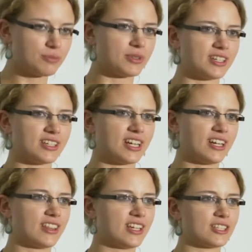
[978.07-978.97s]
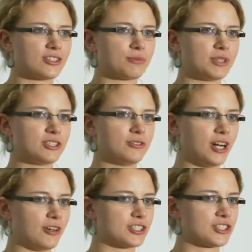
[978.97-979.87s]
but I think it took me 2
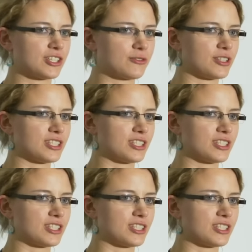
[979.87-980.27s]
hours just for